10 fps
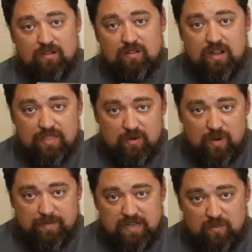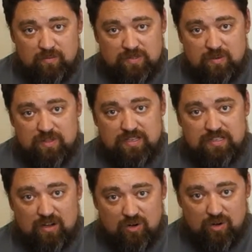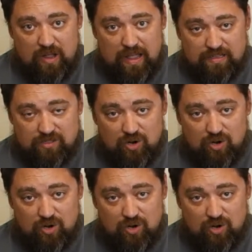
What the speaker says: look at their website and see what they sell as